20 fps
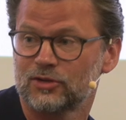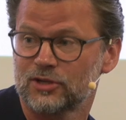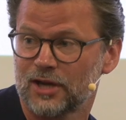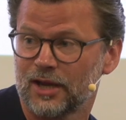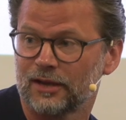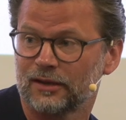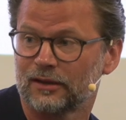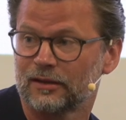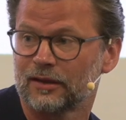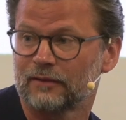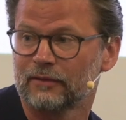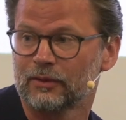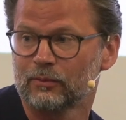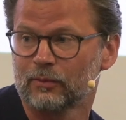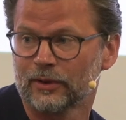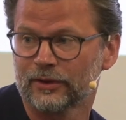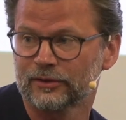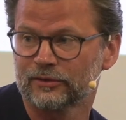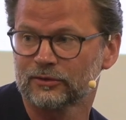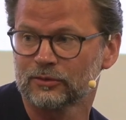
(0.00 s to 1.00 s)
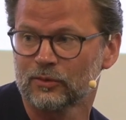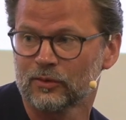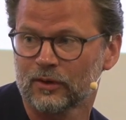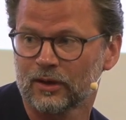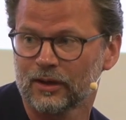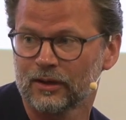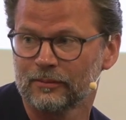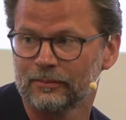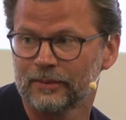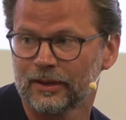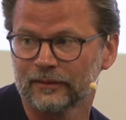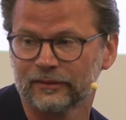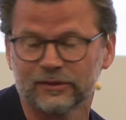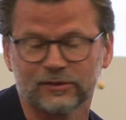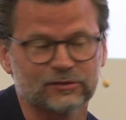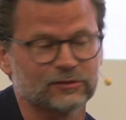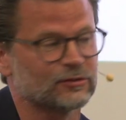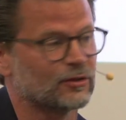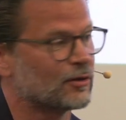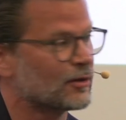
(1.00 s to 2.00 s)
chain that everyone is talking about,
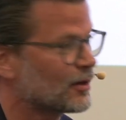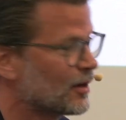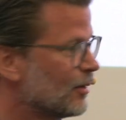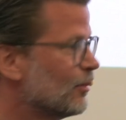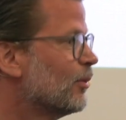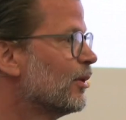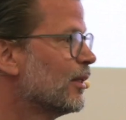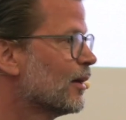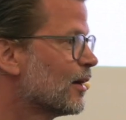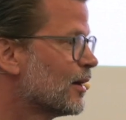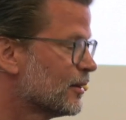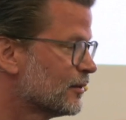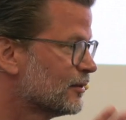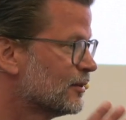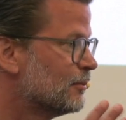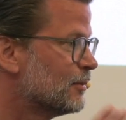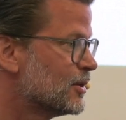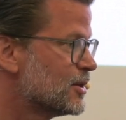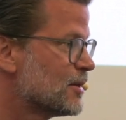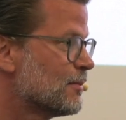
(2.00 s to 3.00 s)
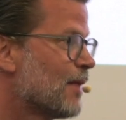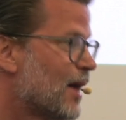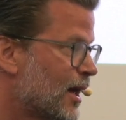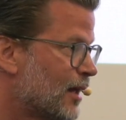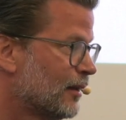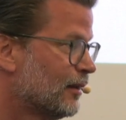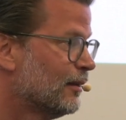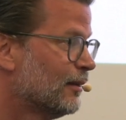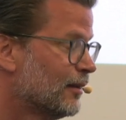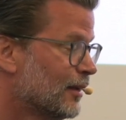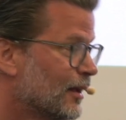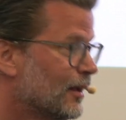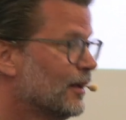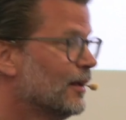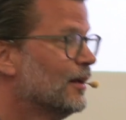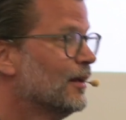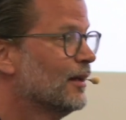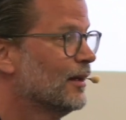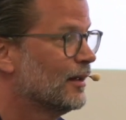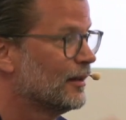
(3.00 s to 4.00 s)
it's starting with the customer demand,
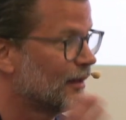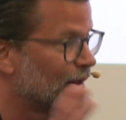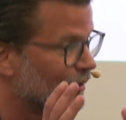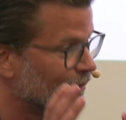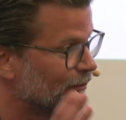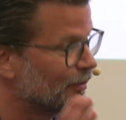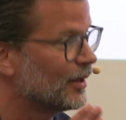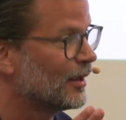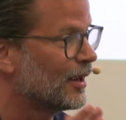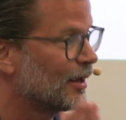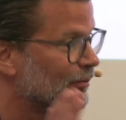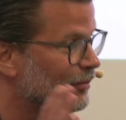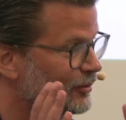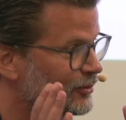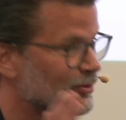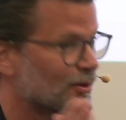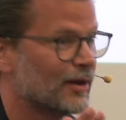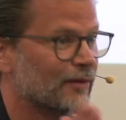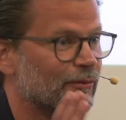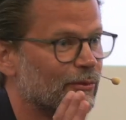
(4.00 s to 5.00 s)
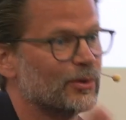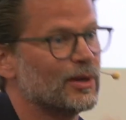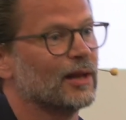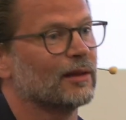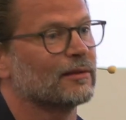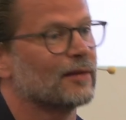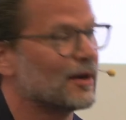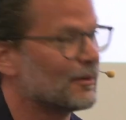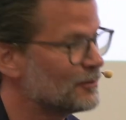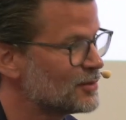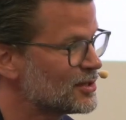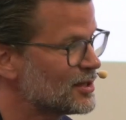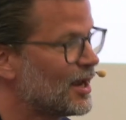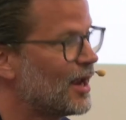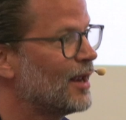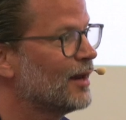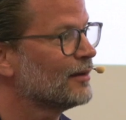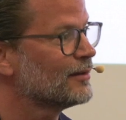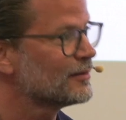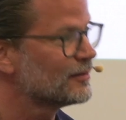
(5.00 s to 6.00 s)
and then be able to have real-time
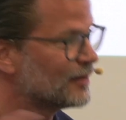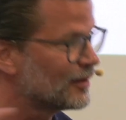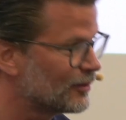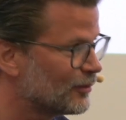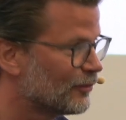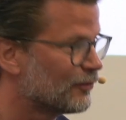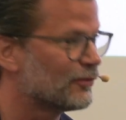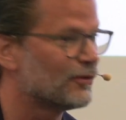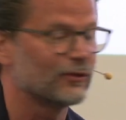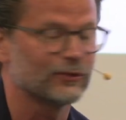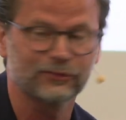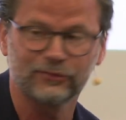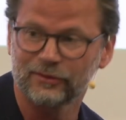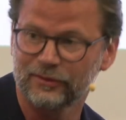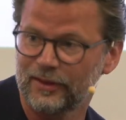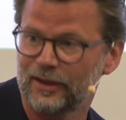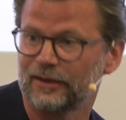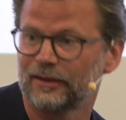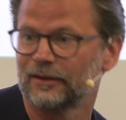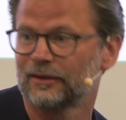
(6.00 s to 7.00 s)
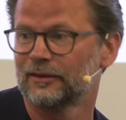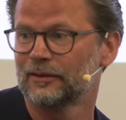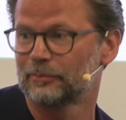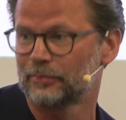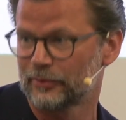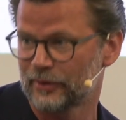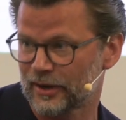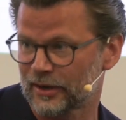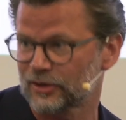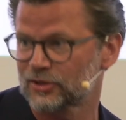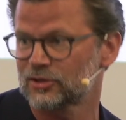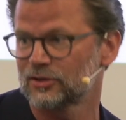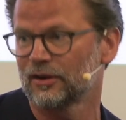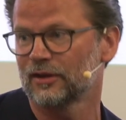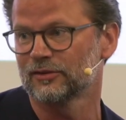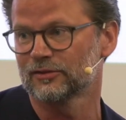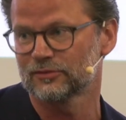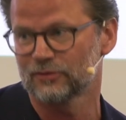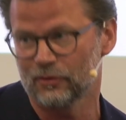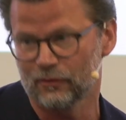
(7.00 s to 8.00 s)
sales that you foster then in the production
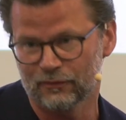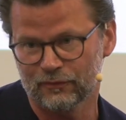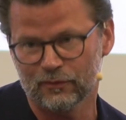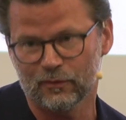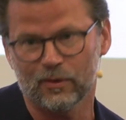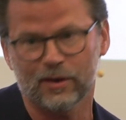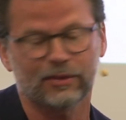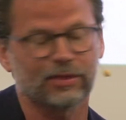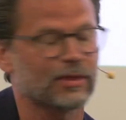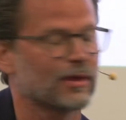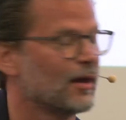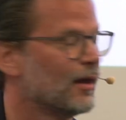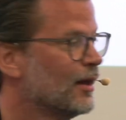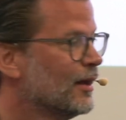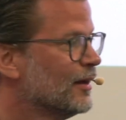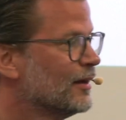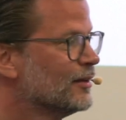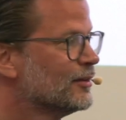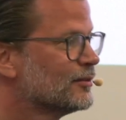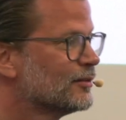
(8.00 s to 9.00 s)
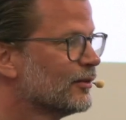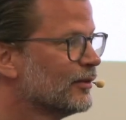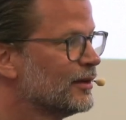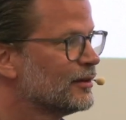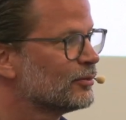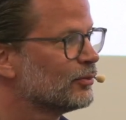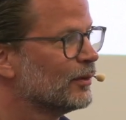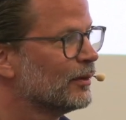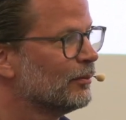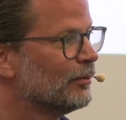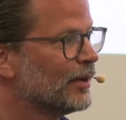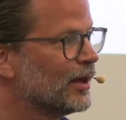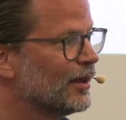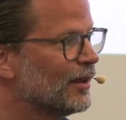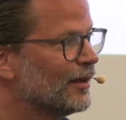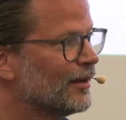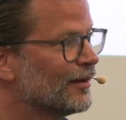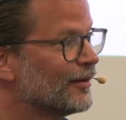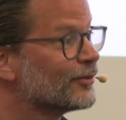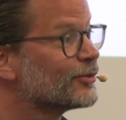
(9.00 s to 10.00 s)
and so forth. So this will
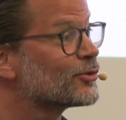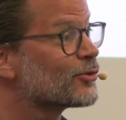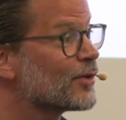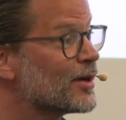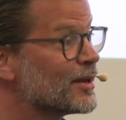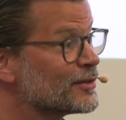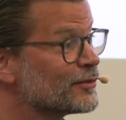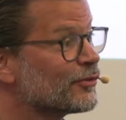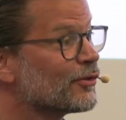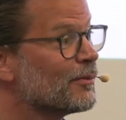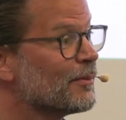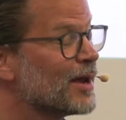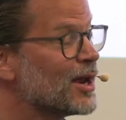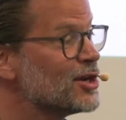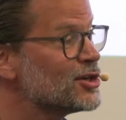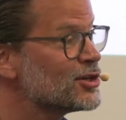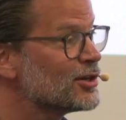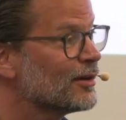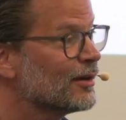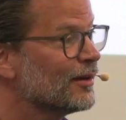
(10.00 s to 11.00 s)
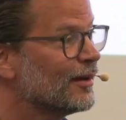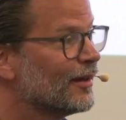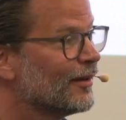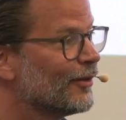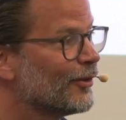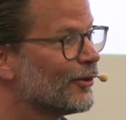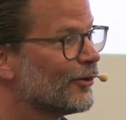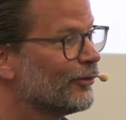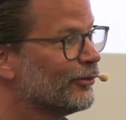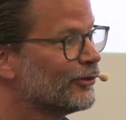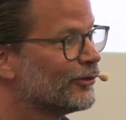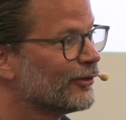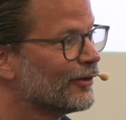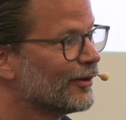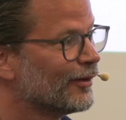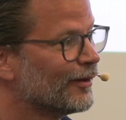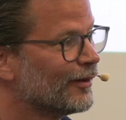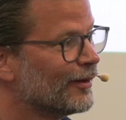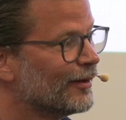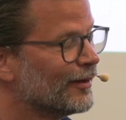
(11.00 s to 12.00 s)
be a transformation and not
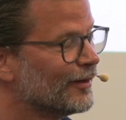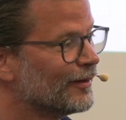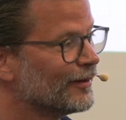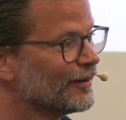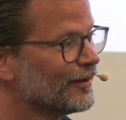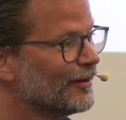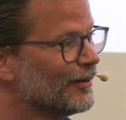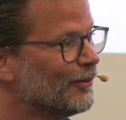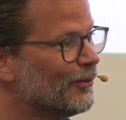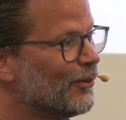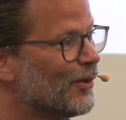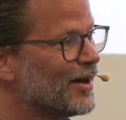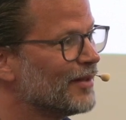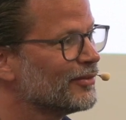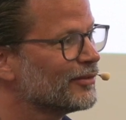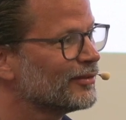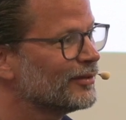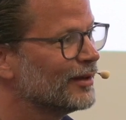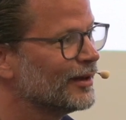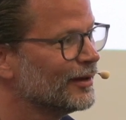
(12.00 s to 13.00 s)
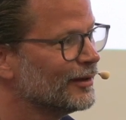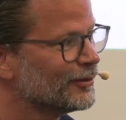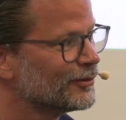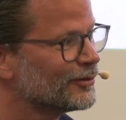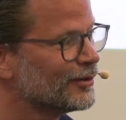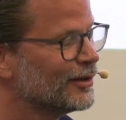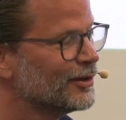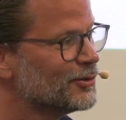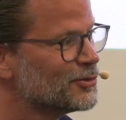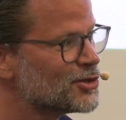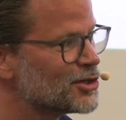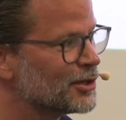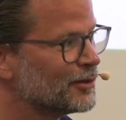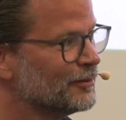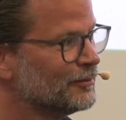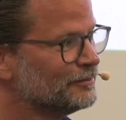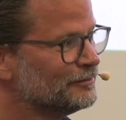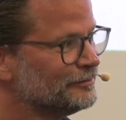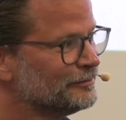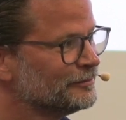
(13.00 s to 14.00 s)
uh, one single solution.
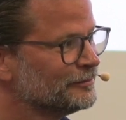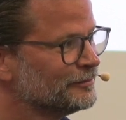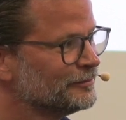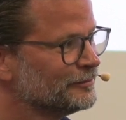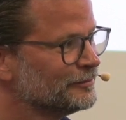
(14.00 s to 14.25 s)
Mm.